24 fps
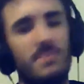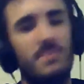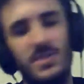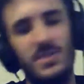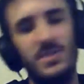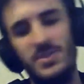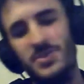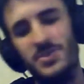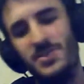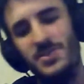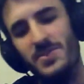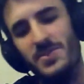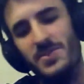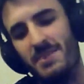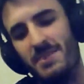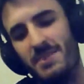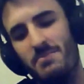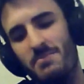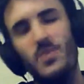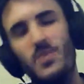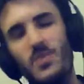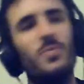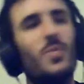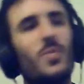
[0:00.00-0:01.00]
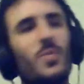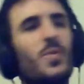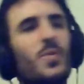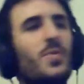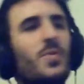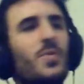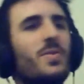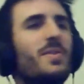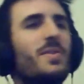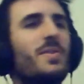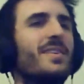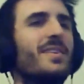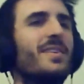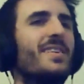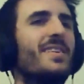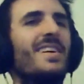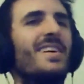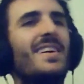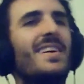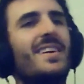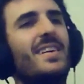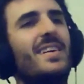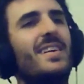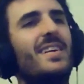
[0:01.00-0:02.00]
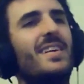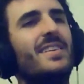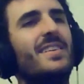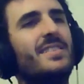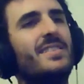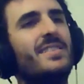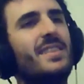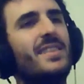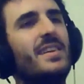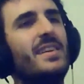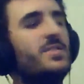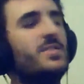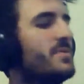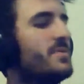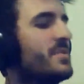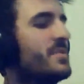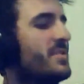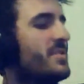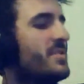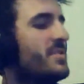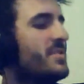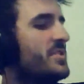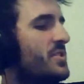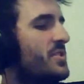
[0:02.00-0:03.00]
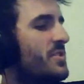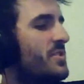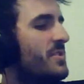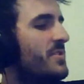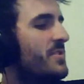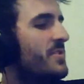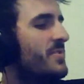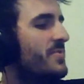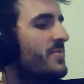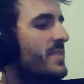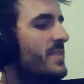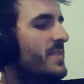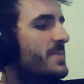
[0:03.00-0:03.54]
and you do like a moonwalk, and it's all to the tune of